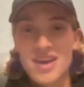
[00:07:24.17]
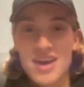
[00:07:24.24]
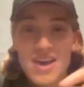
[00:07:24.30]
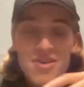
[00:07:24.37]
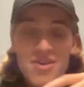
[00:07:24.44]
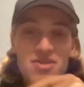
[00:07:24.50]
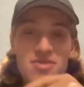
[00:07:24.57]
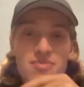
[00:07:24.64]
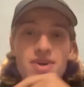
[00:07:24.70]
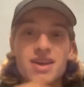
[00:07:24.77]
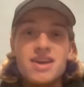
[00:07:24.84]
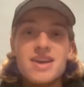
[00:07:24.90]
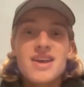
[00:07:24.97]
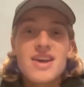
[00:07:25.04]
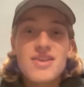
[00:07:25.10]
Harris, mate,
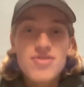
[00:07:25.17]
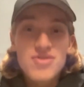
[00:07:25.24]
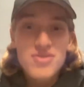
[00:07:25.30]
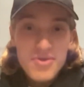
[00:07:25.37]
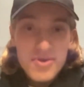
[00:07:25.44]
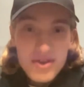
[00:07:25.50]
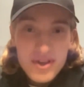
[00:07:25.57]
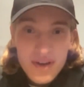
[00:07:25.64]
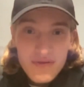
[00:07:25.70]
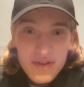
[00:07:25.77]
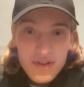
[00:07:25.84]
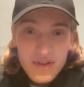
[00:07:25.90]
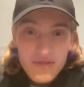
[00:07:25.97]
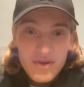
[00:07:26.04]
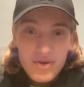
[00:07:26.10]
introduce yourself to
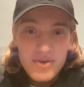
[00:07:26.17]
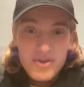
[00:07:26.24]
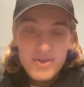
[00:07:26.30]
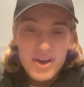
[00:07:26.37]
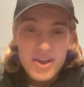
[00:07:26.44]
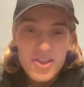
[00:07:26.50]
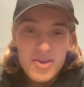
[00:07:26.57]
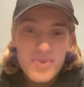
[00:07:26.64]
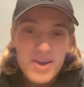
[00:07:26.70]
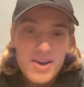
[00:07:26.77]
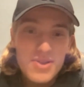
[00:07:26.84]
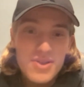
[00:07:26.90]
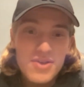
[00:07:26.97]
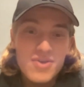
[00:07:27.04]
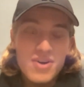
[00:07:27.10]
the viewers, tell them
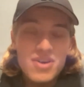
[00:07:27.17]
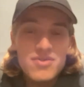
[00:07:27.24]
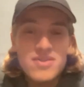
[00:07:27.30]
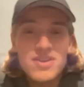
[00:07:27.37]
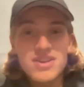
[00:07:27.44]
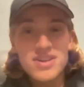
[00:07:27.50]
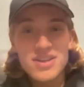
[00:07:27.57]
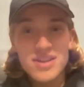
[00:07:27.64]
anything relevant.